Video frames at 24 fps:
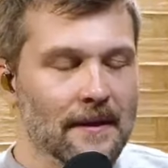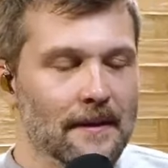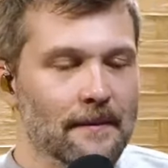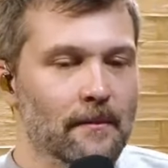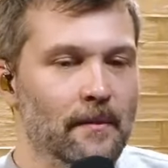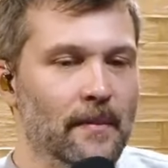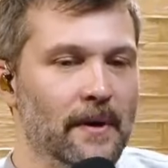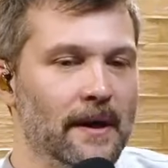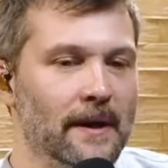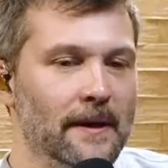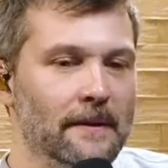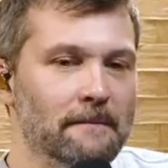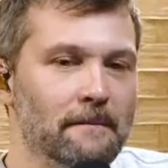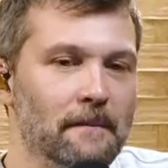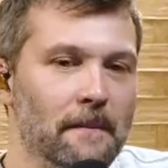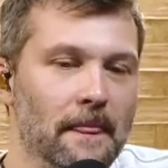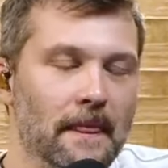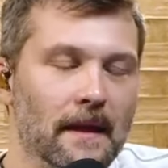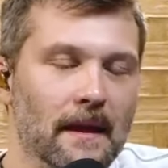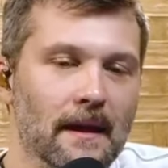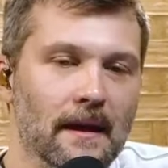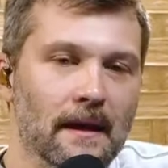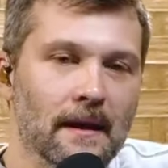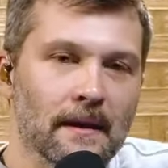But
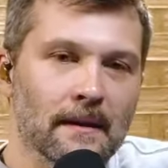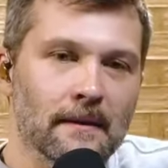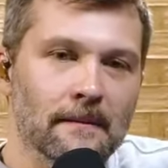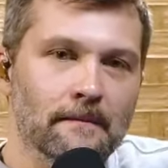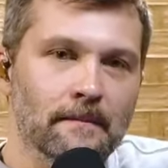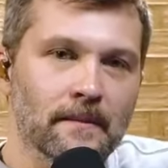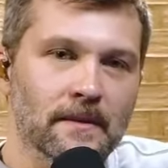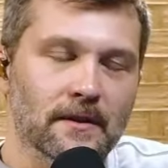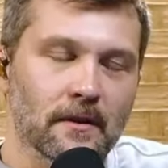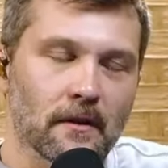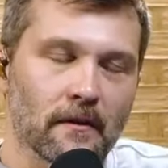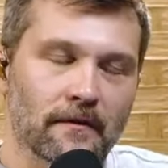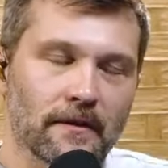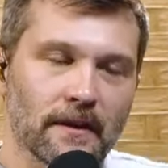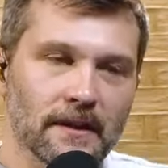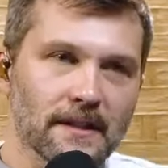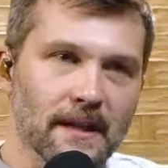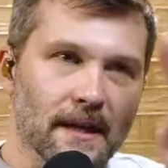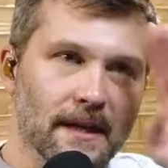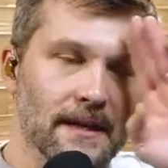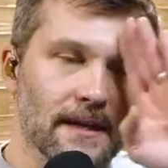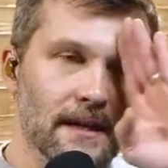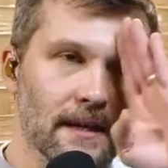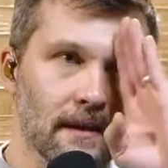and so if this
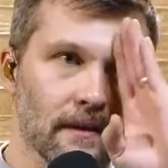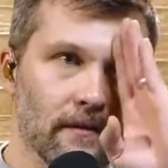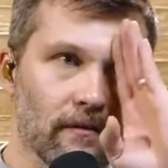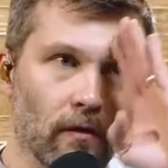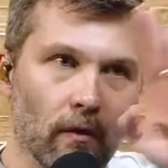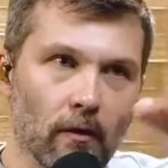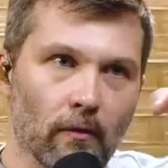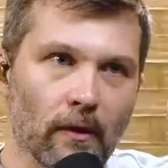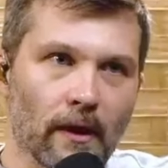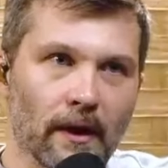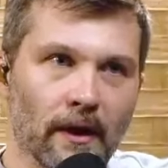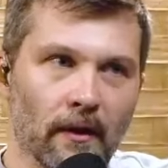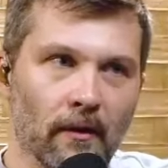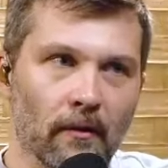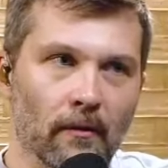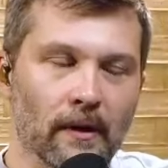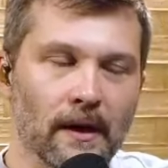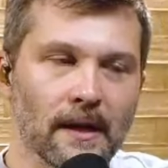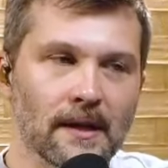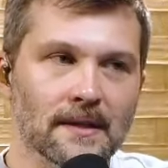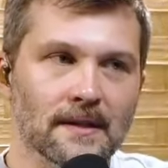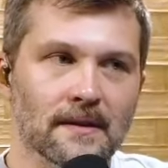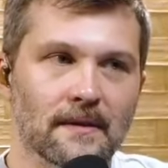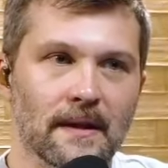idea if we're running a
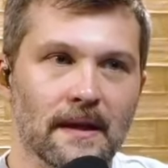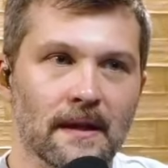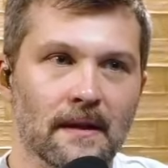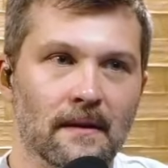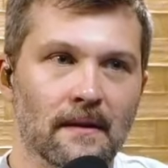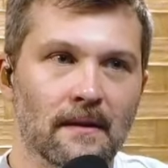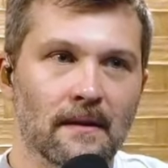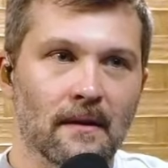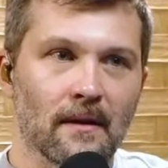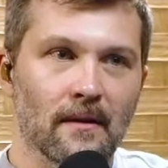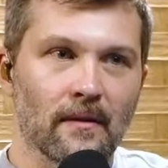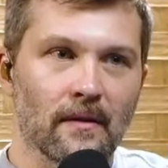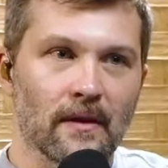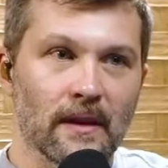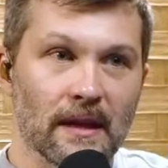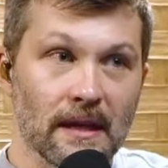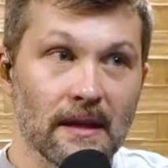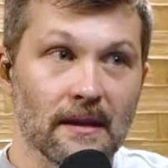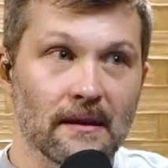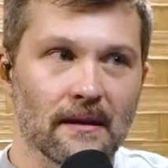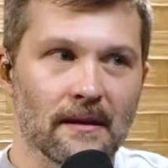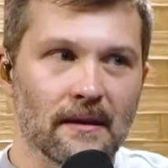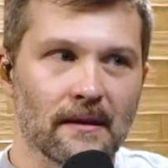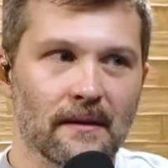race, then
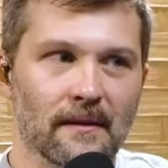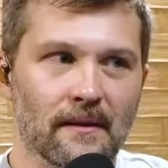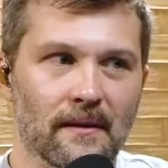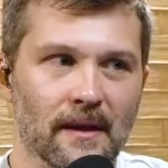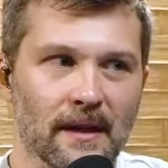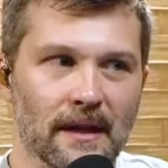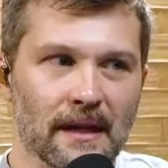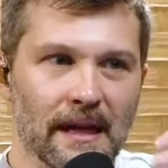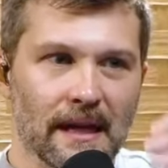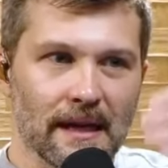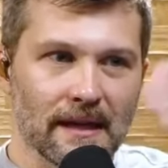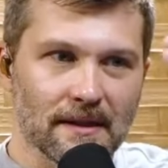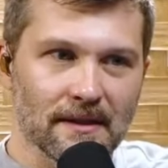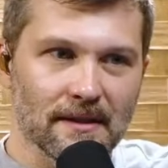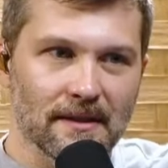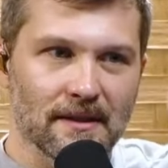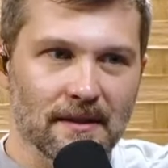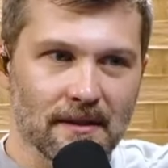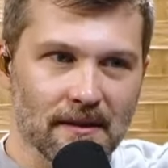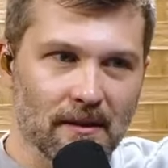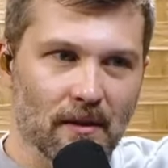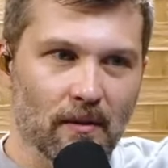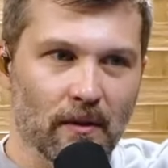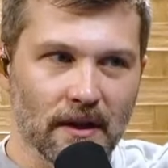then the, the next
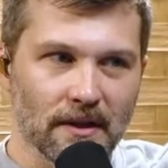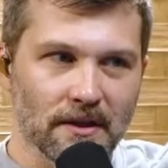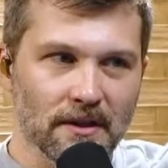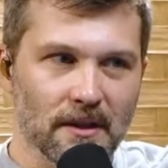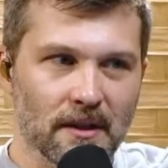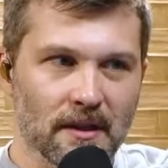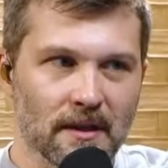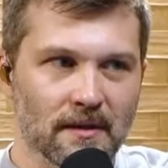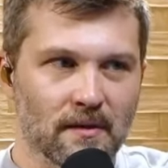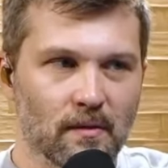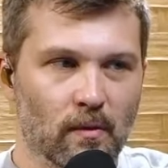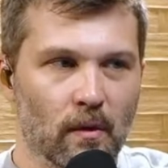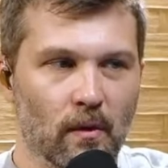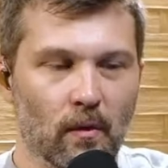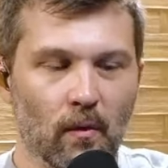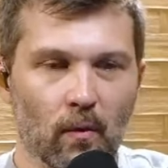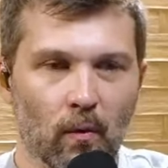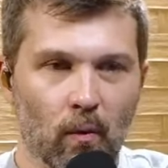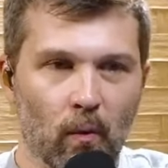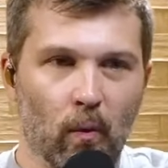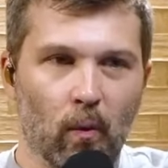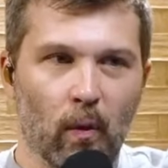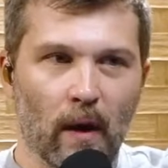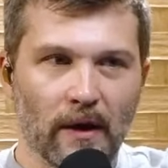question is, well,
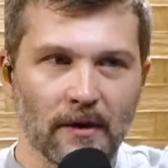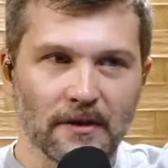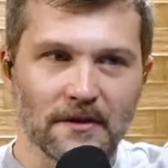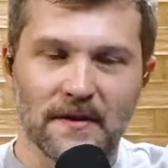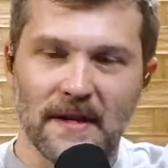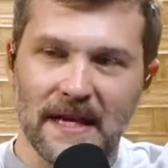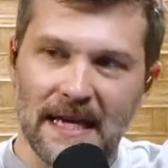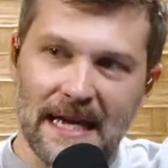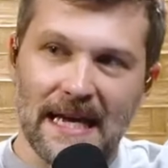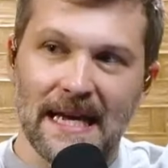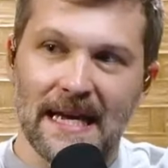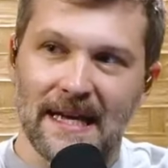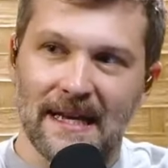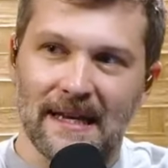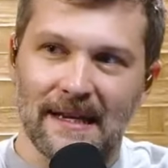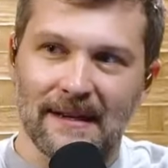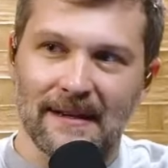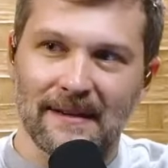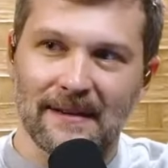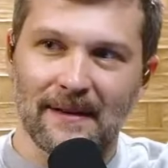where's the end?